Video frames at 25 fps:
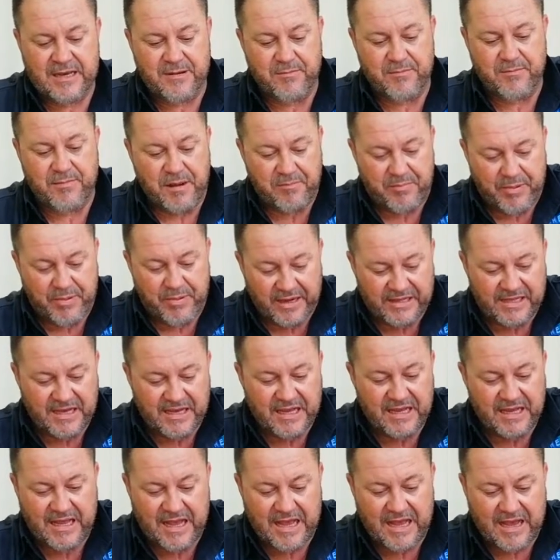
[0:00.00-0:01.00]
by pressing
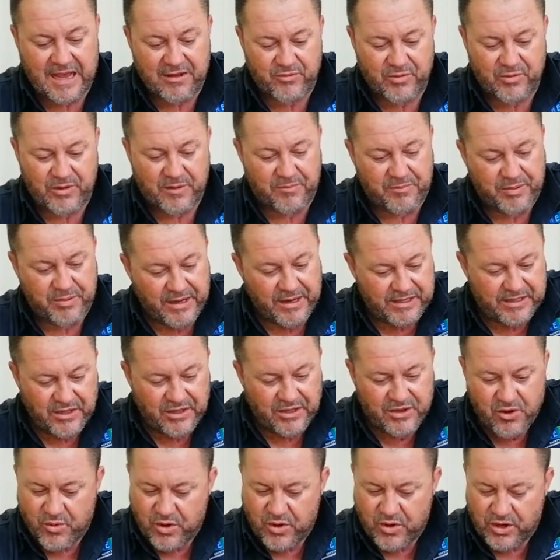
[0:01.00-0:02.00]
it out with a press in
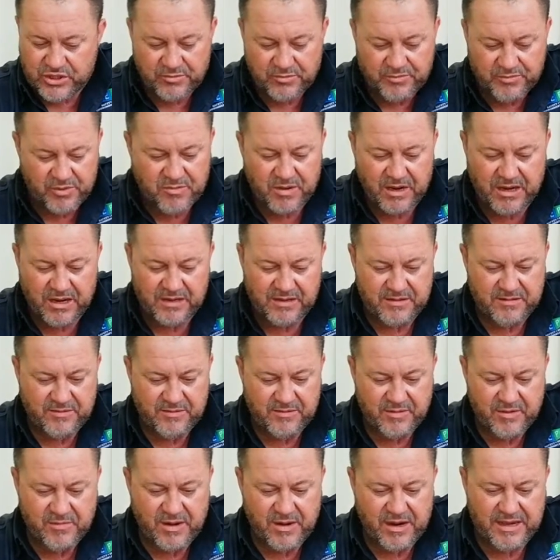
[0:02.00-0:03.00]
your workshop you
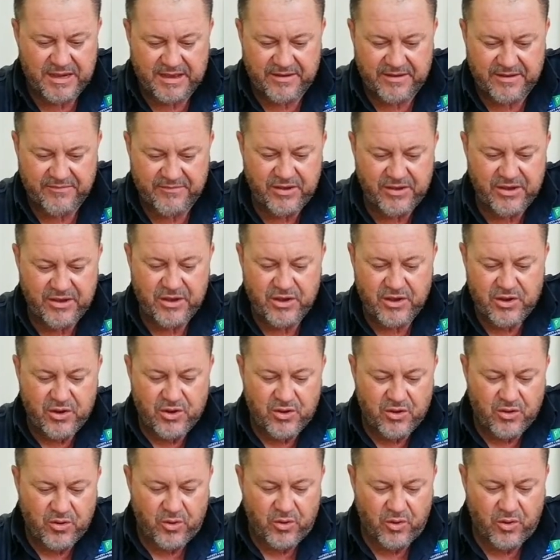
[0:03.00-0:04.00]
might have,
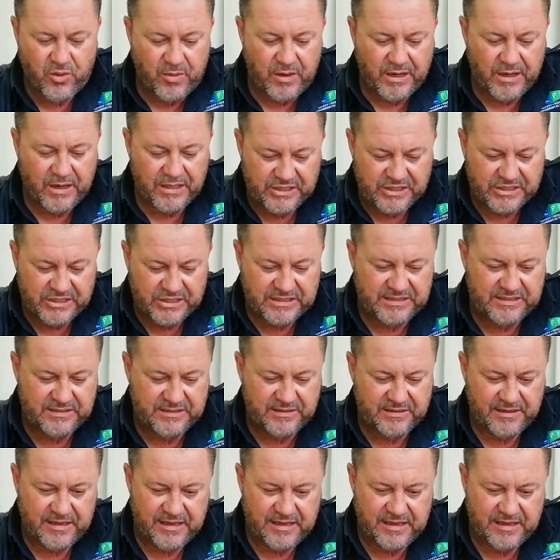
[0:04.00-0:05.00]
or by
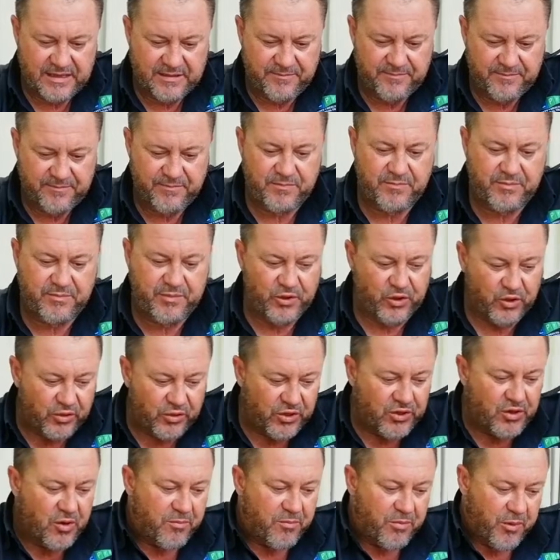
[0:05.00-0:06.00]
just
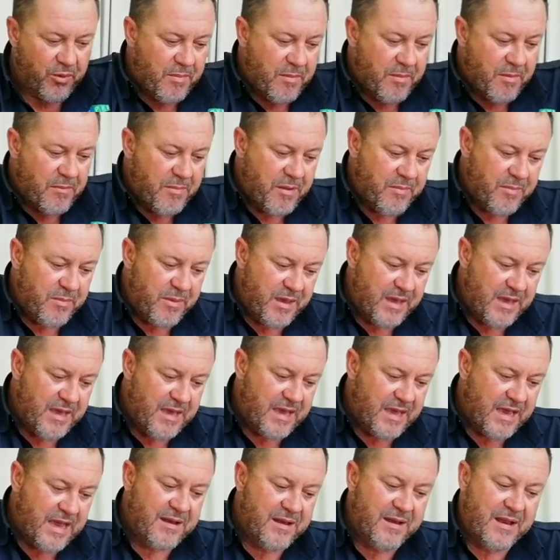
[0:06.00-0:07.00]
using your proper
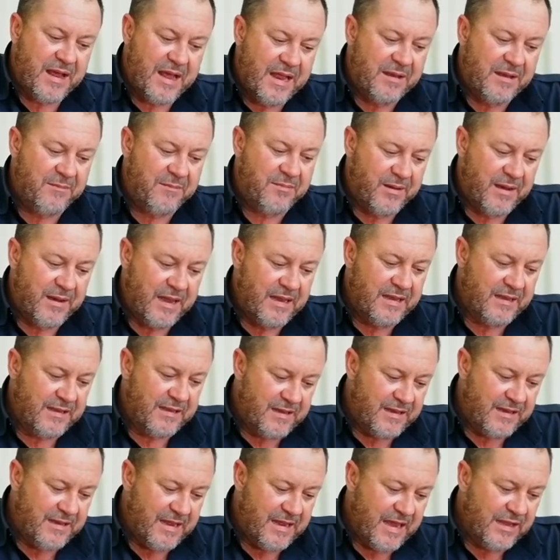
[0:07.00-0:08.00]
PPE and
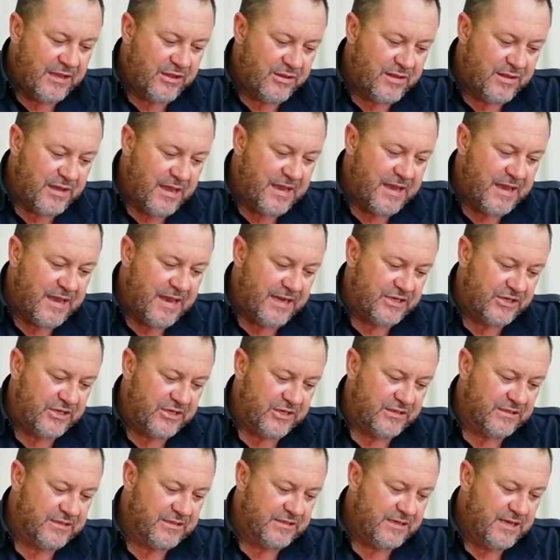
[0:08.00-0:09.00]
hand
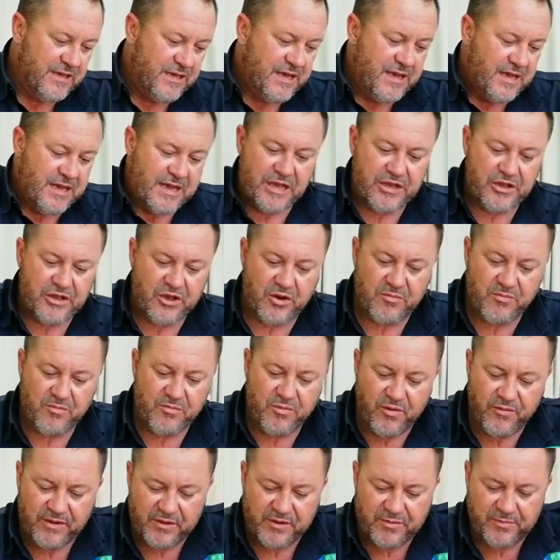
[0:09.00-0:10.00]
actions, and you
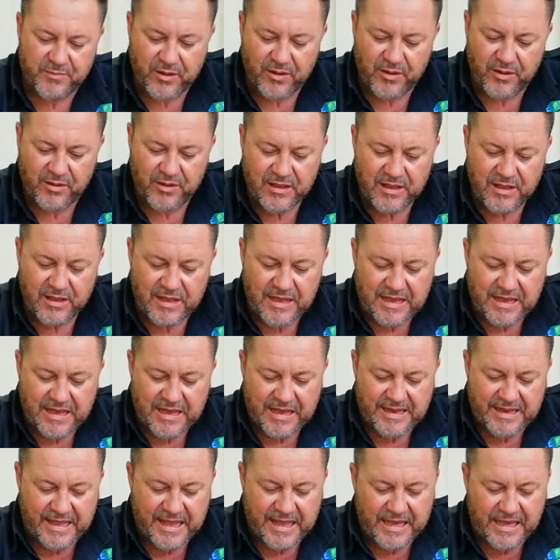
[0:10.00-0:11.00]
remove the spill,
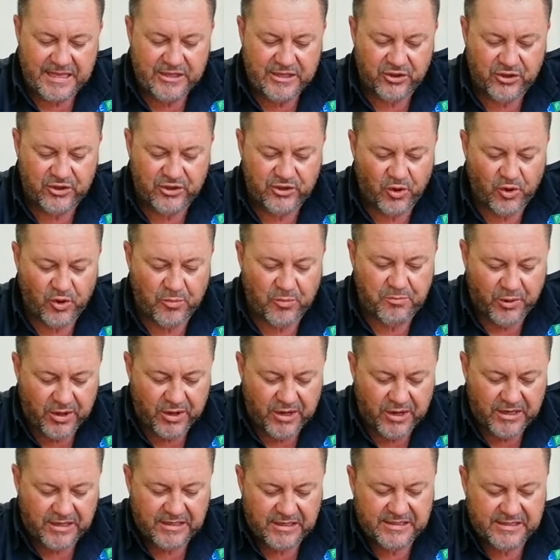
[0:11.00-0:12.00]
and the XoSORB
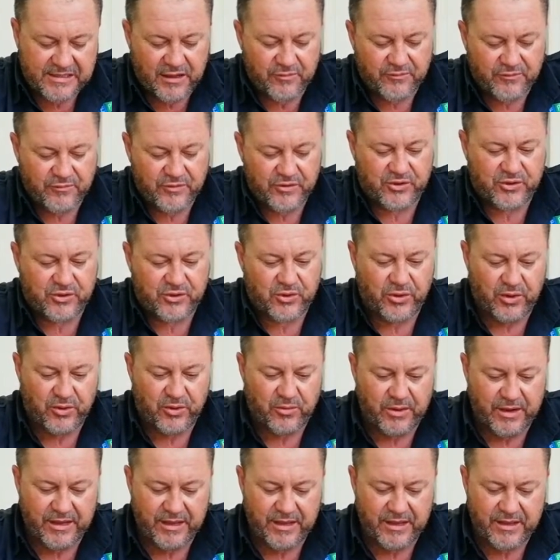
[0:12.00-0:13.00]
product itself you store
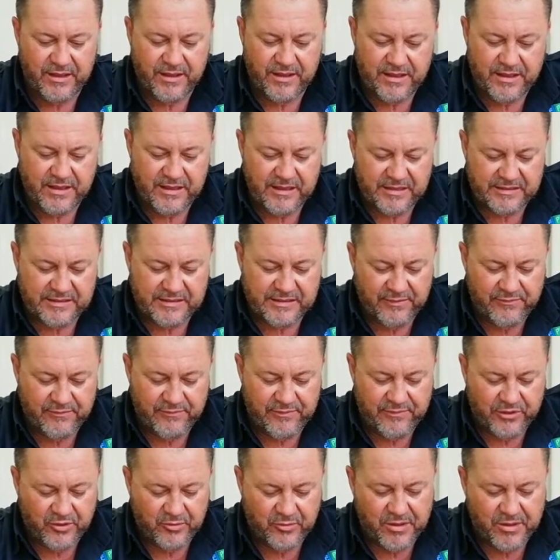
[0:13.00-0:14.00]
away
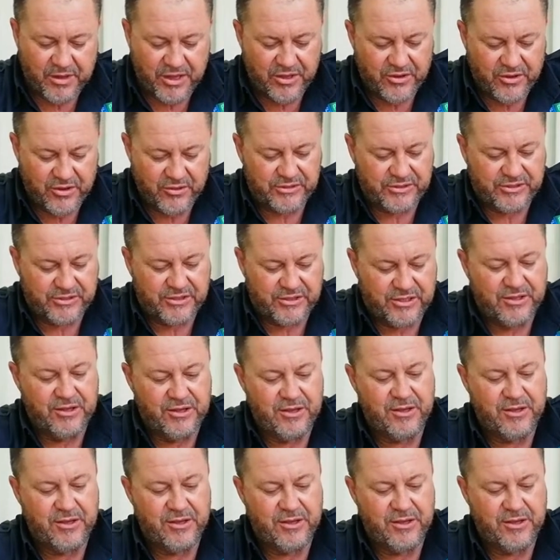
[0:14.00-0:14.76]
safely to be reused.